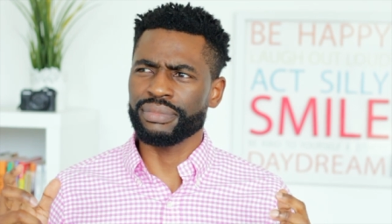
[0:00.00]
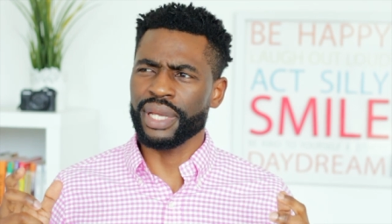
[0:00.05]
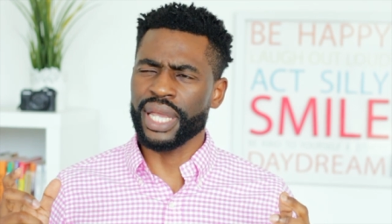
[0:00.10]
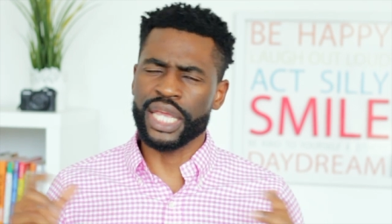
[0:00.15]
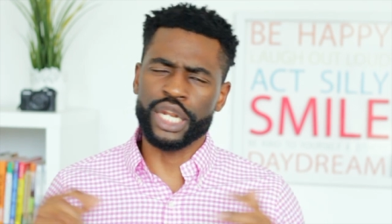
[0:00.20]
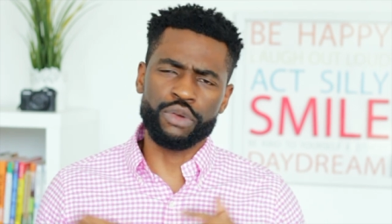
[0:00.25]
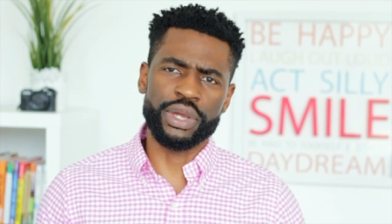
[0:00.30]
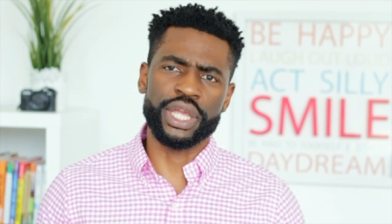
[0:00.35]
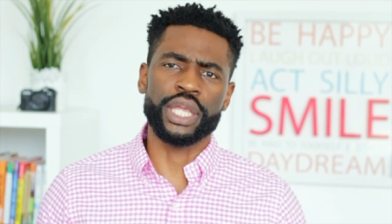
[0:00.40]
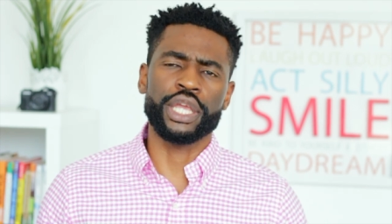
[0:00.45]

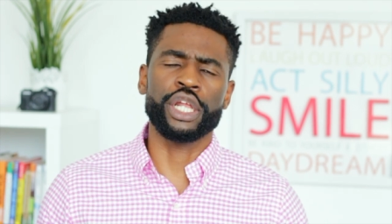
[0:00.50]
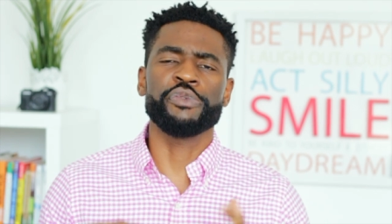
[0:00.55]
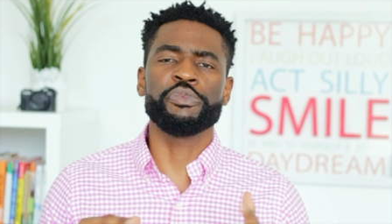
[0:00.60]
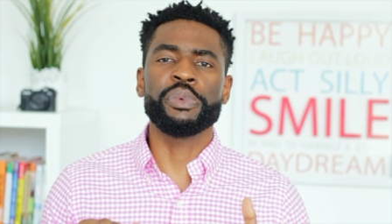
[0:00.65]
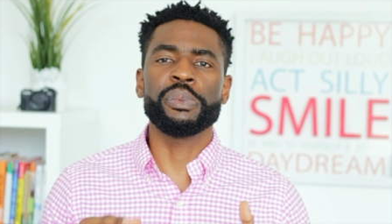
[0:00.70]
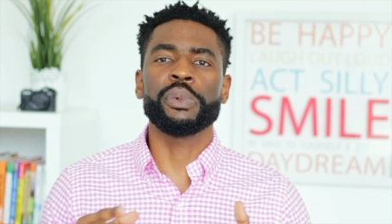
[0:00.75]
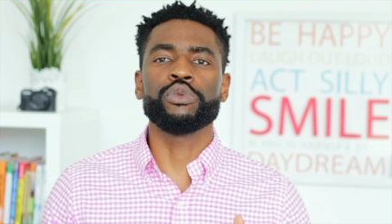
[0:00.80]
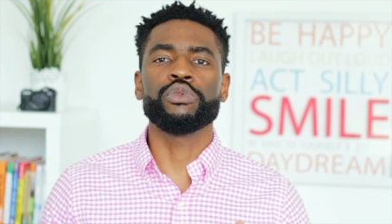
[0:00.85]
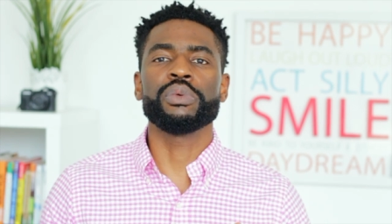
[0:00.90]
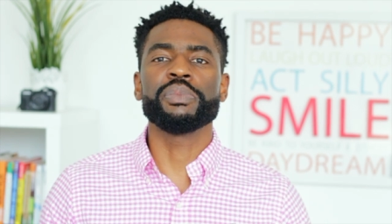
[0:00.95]
Anyway, a lot of
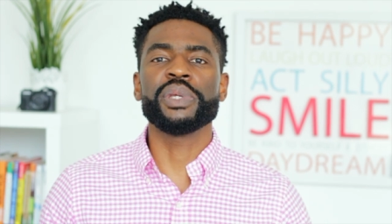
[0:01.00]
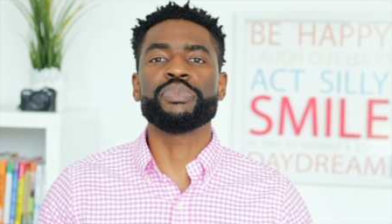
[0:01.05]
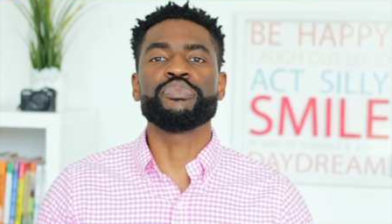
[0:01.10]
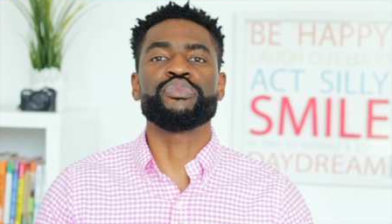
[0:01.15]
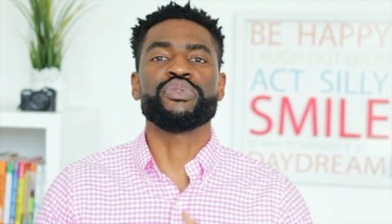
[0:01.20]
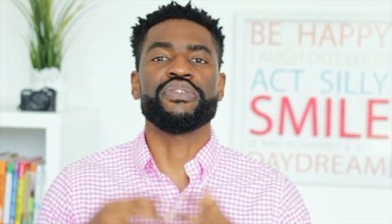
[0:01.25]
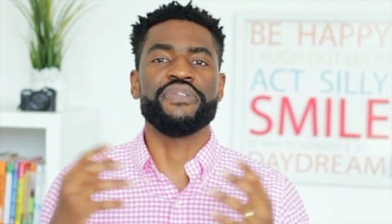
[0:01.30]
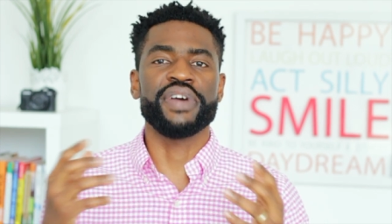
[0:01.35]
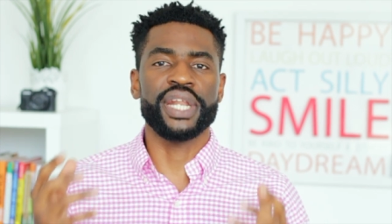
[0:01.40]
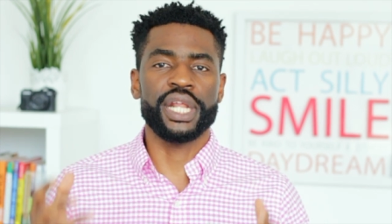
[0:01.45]
people will be
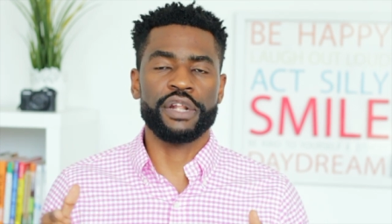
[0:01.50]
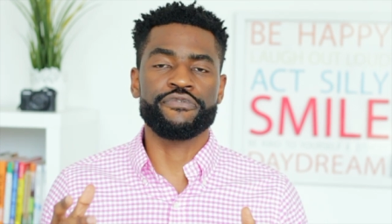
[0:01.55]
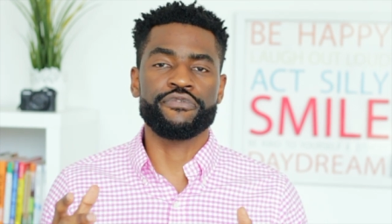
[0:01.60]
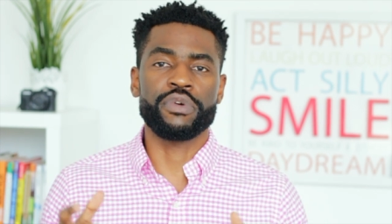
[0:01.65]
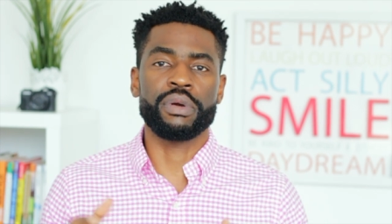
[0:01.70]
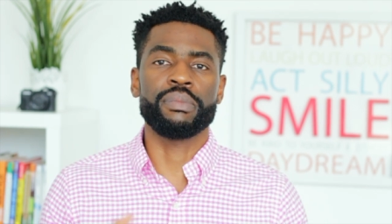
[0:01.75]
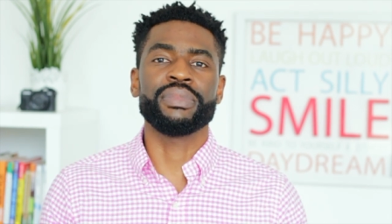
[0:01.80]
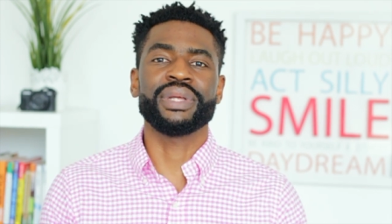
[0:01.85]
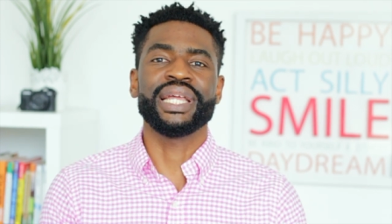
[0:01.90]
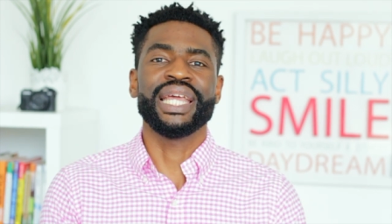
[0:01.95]
prevented
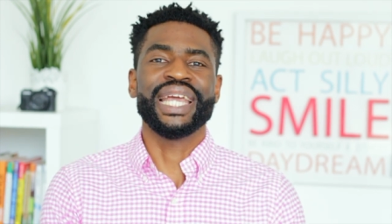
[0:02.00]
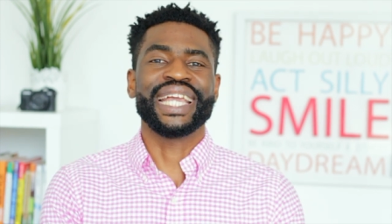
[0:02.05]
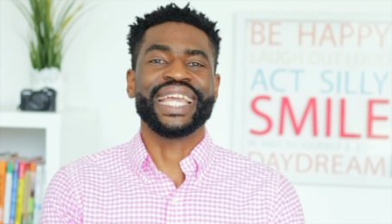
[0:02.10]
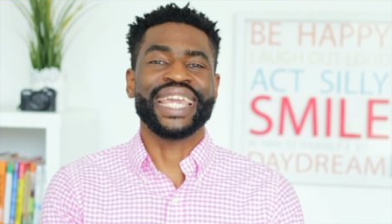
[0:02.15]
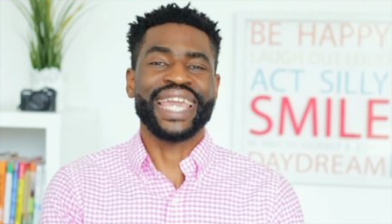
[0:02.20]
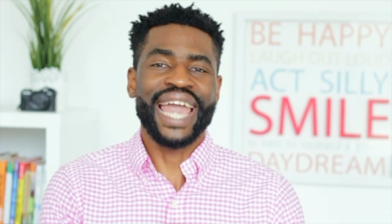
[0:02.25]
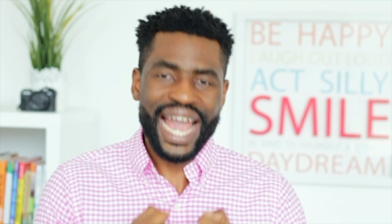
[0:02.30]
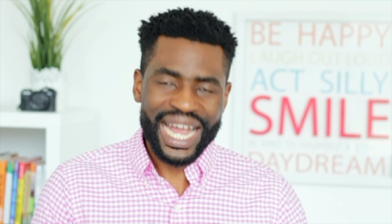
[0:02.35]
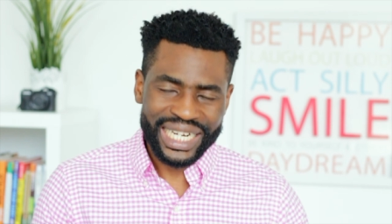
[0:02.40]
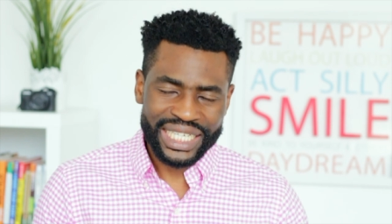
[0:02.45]
from
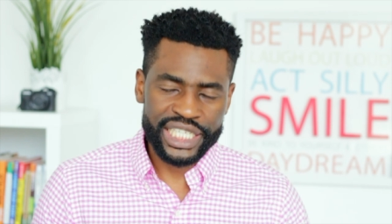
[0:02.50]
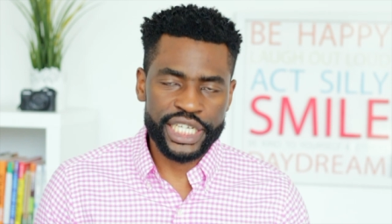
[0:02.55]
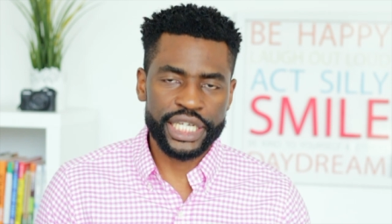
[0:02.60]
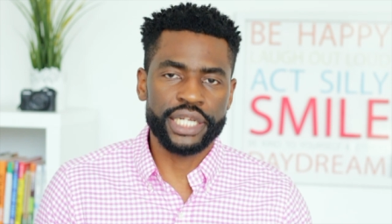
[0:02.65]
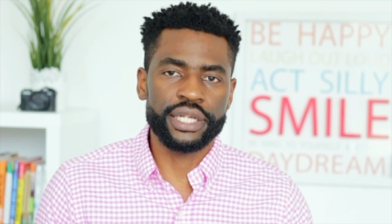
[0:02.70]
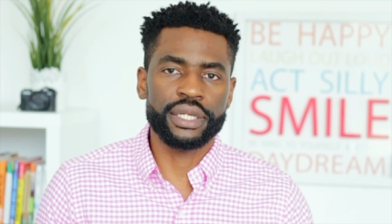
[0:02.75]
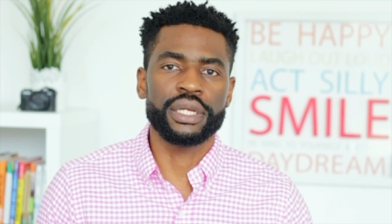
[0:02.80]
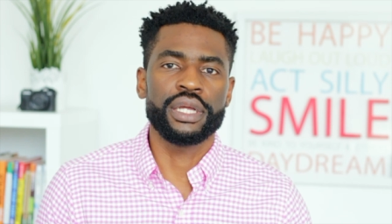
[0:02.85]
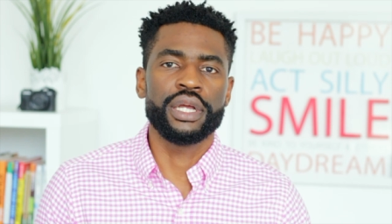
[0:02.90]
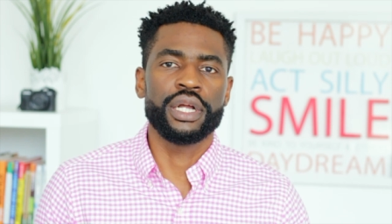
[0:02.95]

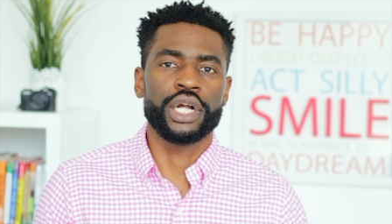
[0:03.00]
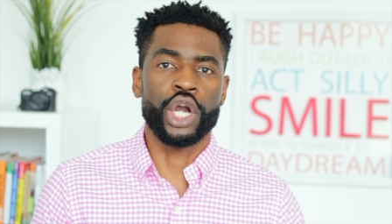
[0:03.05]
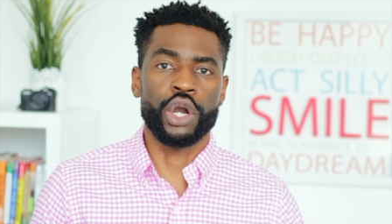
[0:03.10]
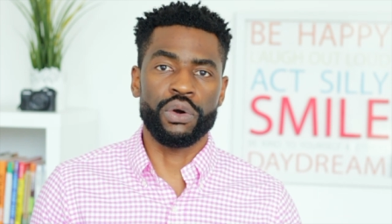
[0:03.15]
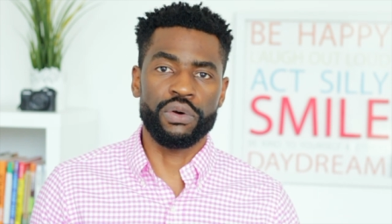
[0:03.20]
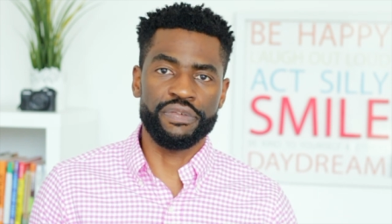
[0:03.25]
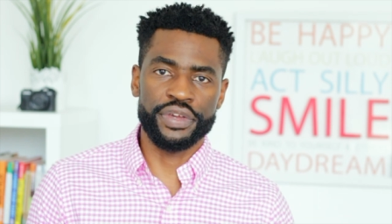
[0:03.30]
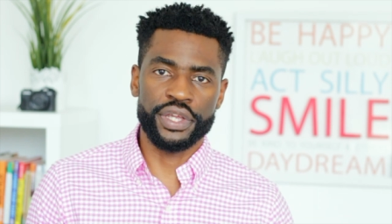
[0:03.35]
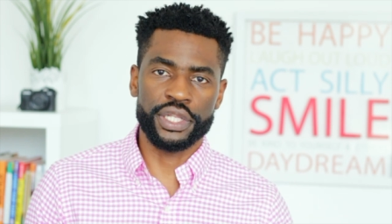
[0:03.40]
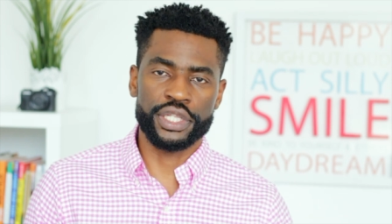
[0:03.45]
catching
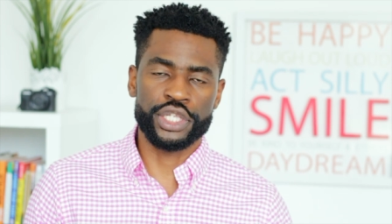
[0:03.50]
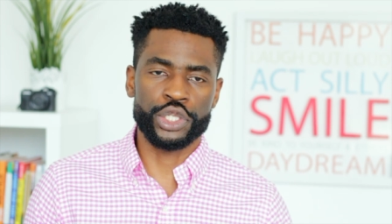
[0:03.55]
COVID,